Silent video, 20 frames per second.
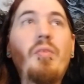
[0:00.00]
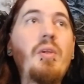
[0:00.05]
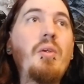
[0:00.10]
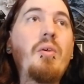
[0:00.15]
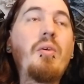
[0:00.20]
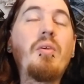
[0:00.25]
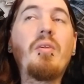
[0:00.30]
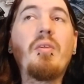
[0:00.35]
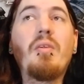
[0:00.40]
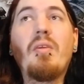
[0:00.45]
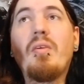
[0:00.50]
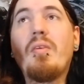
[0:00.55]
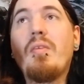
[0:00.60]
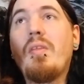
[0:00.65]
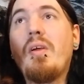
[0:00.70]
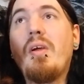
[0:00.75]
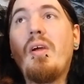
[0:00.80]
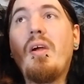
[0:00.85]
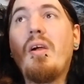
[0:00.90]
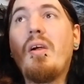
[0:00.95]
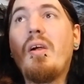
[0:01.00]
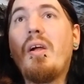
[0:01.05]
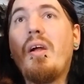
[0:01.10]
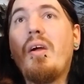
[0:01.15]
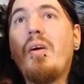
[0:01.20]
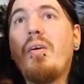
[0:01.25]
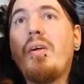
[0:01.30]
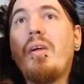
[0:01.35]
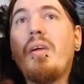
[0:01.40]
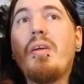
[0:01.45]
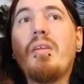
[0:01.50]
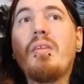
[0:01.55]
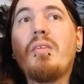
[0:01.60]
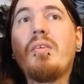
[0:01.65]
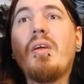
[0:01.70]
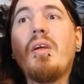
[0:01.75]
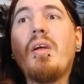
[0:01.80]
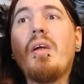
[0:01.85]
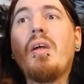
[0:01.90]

here or there and